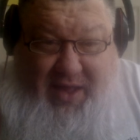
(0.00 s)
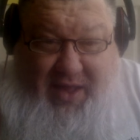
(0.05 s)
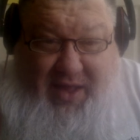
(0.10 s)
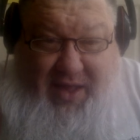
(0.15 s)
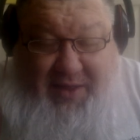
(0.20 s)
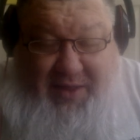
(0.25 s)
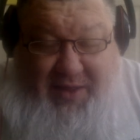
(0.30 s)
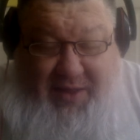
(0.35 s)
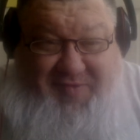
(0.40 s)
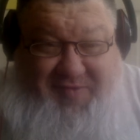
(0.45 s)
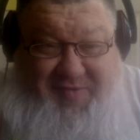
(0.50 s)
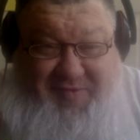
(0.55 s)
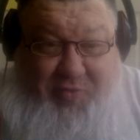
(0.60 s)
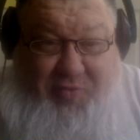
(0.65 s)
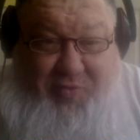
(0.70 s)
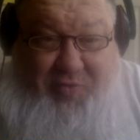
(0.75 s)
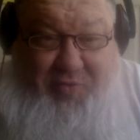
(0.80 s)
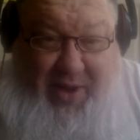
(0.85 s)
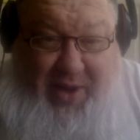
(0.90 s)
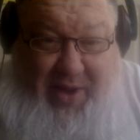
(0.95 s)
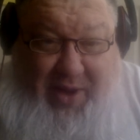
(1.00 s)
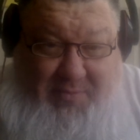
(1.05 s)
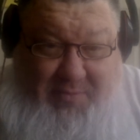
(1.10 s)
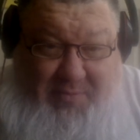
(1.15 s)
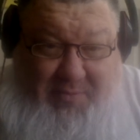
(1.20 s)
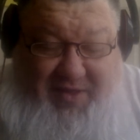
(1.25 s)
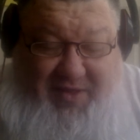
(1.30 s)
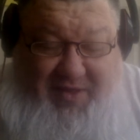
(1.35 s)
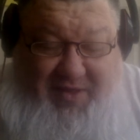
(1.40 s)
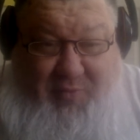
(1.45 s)
episode 3,
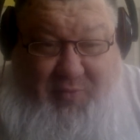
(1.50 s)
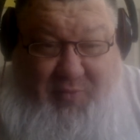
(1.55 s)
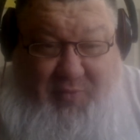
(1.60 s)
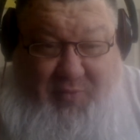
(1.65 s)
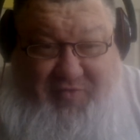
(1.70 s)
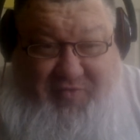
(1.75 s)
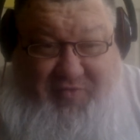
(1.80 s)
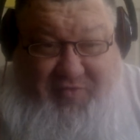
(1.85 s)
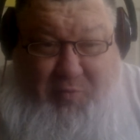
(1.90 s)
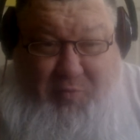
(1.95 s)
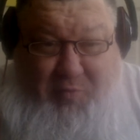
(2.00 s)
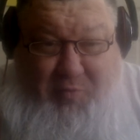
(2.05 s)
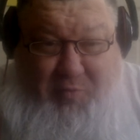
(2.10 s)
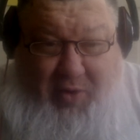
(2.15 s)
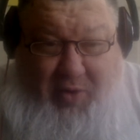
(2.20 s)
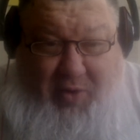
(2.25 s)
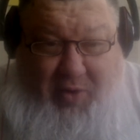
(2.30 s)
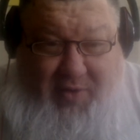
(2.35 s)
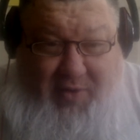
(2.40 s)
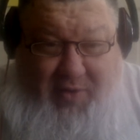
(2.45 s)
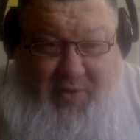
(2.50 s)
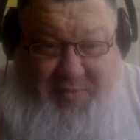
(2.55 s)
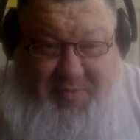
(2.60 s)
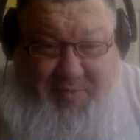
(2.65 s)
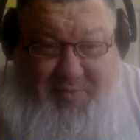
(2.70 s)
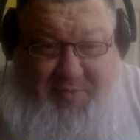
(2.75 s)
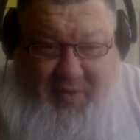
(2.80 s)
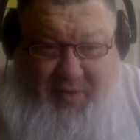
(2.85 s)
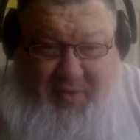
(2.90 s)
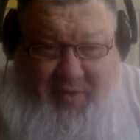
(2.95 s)
because there was a two-parter
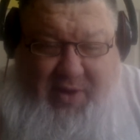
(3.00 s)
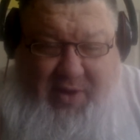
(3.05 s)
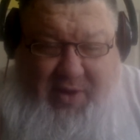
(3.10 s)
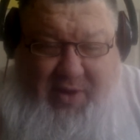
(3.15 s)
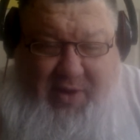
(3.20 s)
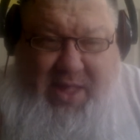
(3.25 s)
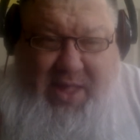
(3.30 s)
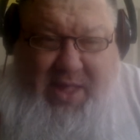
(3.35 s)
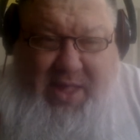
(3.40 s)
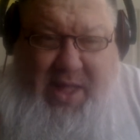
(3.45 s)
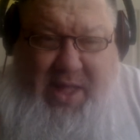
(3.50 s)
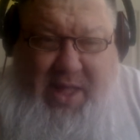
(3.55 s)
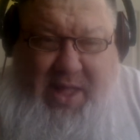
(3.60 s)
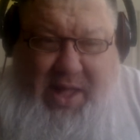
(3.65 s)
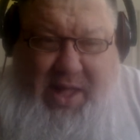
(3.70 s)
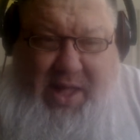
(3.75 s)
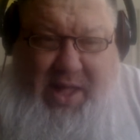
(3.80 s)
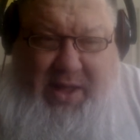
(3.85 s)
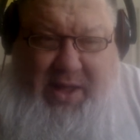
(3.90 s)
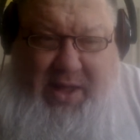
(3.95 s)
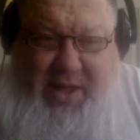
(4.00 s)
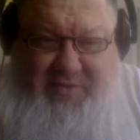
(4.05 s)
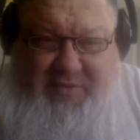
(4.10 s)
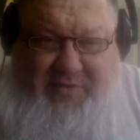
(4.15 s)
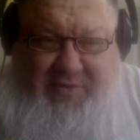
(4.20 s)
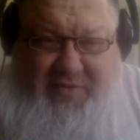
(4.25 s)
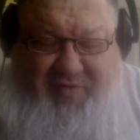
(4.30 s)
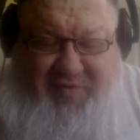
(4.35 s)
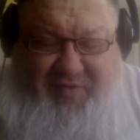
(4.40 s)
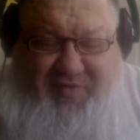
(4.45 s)
episode to
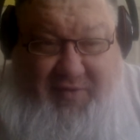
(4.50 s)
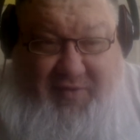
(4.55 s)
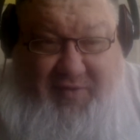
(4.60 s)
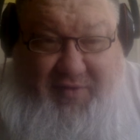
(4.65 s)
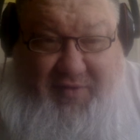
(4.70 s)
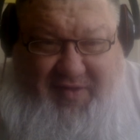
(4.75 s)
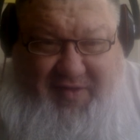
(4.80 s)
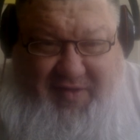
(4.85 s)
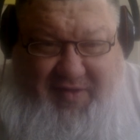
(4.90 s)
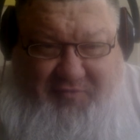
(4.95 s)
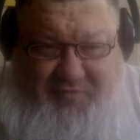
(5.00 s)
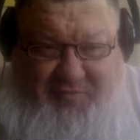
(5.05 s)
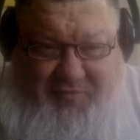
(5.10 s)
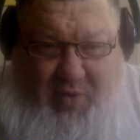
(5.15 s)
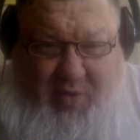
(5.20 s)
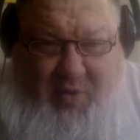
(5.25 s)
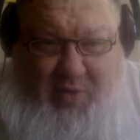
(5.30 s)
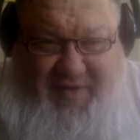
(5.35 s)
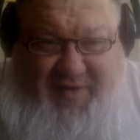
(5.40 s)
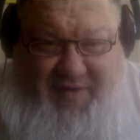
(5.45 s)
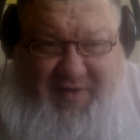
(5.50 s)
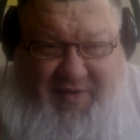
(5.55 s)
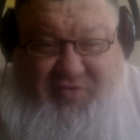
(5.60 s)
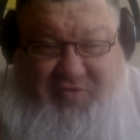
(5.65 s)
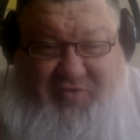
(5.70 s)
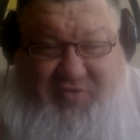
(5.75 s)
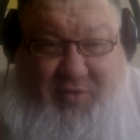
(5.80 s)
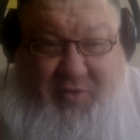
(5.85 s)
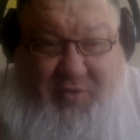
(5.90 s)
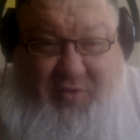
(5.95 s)
start season 4 to
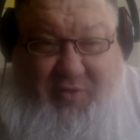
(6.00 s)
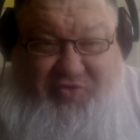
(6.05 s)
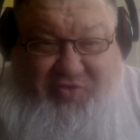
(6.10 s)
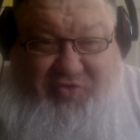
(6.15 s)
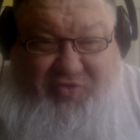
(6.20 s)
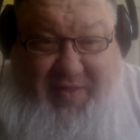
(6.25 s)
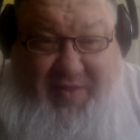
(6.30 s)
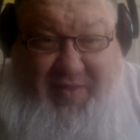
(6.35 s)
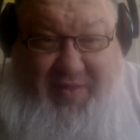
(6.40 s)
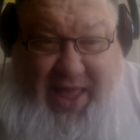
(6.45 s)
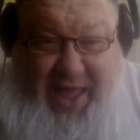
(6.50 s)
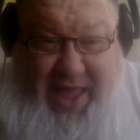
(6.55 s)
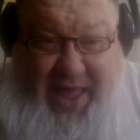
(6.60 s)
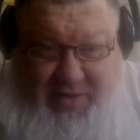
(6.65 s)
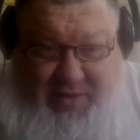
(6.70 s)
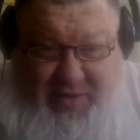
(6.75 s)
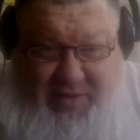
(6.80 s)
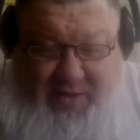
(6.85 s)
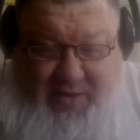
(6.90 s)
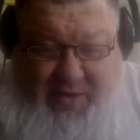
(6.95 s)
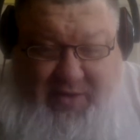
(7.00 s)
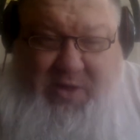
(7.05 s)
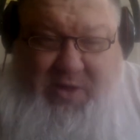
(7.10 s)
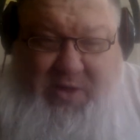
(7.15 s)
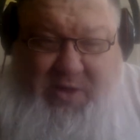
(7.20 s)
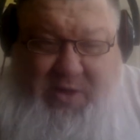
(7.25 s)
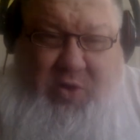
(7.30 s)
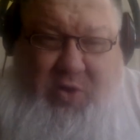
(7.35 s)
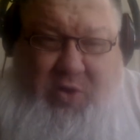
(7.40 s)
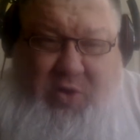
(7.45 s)
introduce Shelley Hatch,
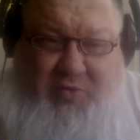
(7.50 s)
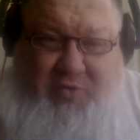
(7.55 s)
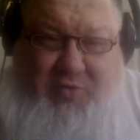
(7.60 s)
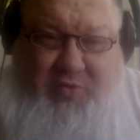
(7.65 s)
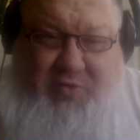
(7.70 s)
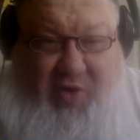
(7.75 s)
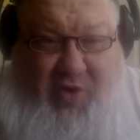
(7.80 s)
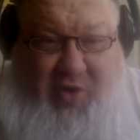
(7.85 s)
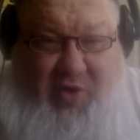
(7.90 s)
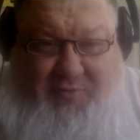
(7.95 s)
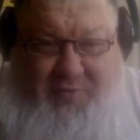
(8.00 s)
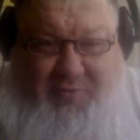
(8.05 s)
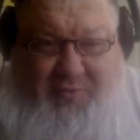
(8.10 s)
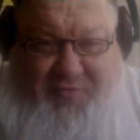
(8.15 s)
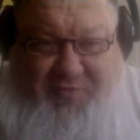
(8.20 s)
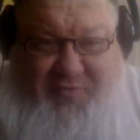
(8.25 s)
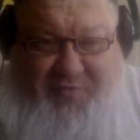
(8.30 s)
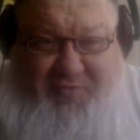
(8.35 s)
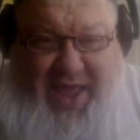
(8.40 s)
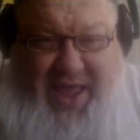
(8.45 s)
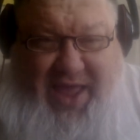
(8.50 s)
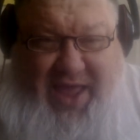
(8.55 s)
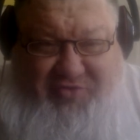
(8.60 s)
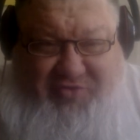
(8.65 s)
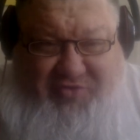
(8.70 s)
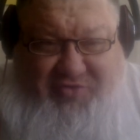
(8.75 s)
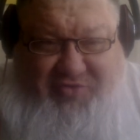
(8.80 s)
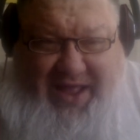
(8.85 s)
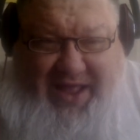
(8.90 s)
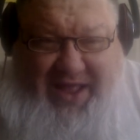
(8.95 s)
who took over for Kate
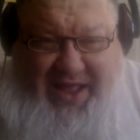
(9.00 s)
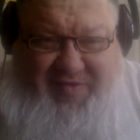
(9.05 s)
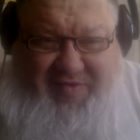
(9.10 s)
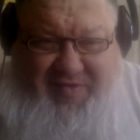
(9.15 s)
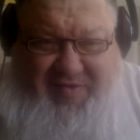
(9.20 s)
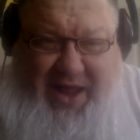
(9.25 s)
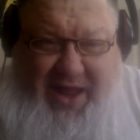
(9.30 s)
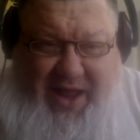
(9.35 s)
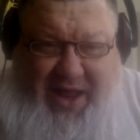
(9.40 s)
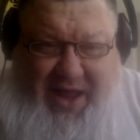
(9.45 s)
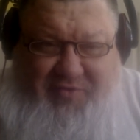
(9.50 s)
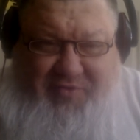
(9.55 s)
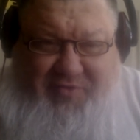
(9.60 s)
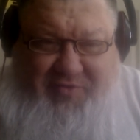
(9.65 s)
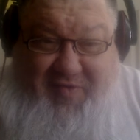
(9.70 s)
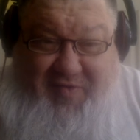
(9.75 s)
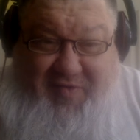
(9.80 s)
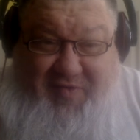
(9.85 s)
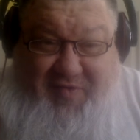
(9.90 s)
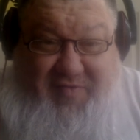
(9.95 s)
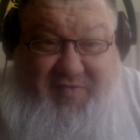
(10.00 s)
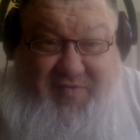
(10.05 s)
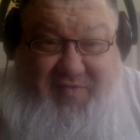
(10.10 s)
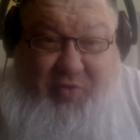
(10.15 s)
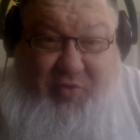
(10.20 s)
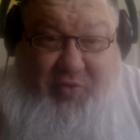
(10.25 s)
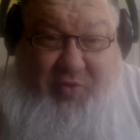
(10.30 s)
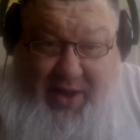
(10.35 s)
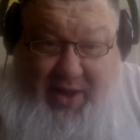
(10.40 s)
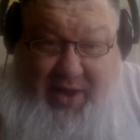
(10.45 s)
Jackson after season
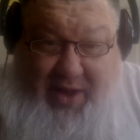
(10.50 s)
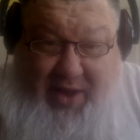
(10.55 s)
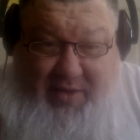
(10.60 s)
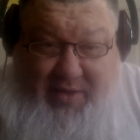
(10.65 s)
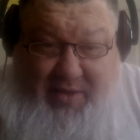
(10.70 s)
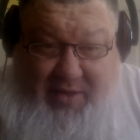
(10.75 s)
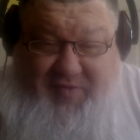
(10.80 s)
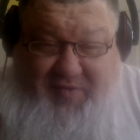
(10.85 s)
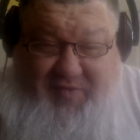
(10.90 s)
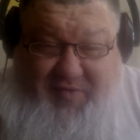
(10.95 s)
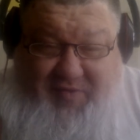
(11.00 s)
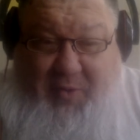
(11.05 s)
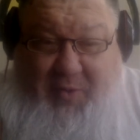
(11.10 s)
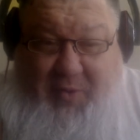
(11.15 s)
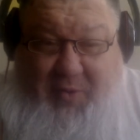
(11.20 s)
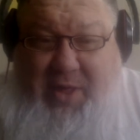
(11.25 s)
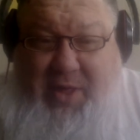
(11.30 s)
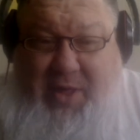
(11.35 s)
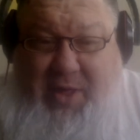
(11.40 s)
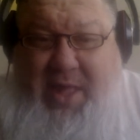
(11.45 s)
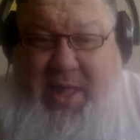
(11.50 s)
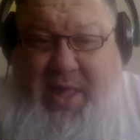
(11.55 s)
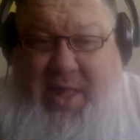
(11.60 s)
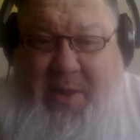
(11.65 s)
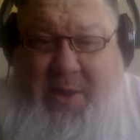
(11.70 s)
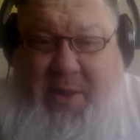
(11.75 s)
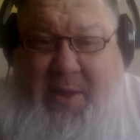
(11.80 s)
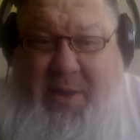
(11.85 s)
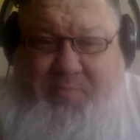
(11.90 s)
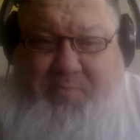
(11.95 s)
3. So,
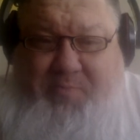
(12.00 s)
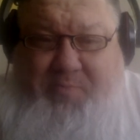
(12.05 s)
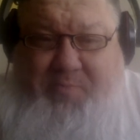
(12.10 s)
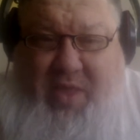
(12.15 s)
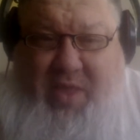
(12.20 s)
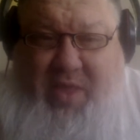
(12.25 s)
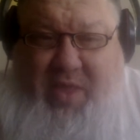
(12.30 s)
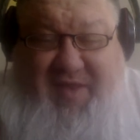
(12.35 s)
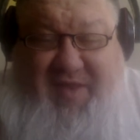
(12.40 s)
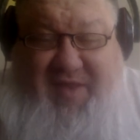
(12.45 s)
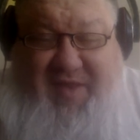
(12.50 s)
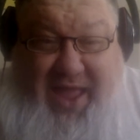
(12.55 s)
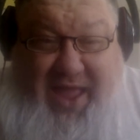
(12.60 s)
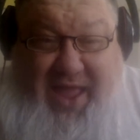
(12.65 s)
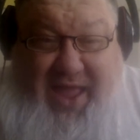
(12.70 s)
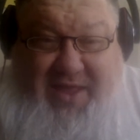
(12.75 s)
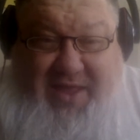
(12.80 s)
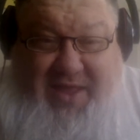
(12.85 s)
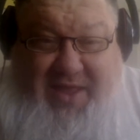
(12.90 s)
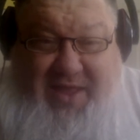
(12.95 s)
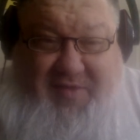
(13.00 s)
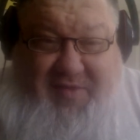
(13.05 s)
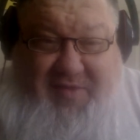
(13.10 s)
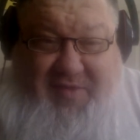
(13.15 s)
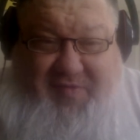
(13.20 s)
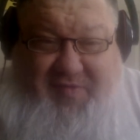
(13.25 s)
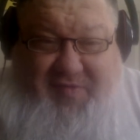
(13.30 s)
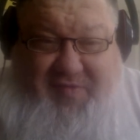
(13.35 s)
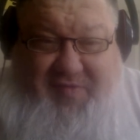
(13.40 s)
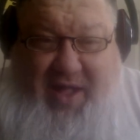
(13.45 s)
today is
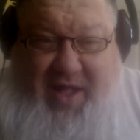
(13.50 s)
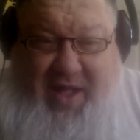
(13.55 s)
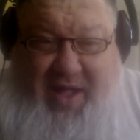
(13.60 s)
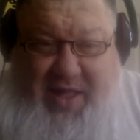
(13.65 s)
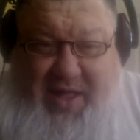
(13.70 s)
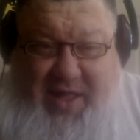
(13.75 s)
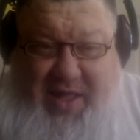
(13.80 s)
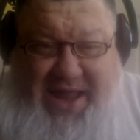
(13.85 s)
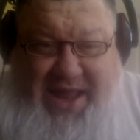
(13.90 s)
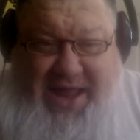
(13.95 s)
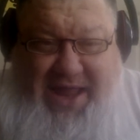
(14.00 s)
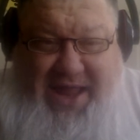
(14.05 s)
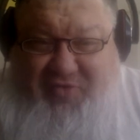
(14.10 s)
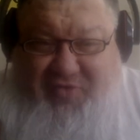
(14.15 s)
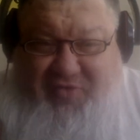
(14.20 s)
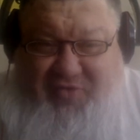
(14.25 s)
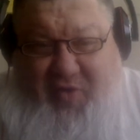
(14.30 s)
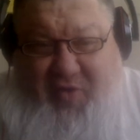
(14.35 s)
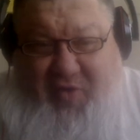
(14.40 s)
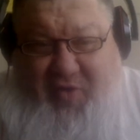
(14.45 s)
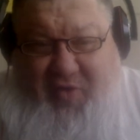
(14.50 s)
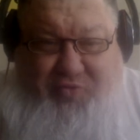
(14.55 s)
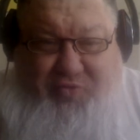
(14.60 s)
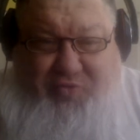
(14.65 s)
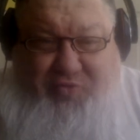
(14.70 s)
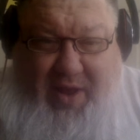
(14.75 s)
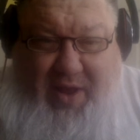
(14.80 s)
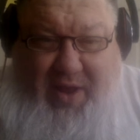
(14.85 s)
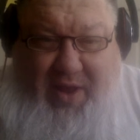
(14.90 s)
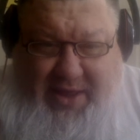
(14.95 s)
Angels Go
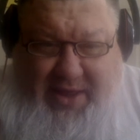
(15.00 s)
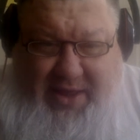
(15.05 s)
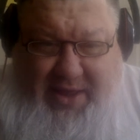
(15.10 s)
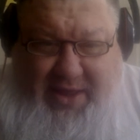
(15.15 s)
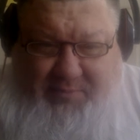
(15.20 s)
Truckin'.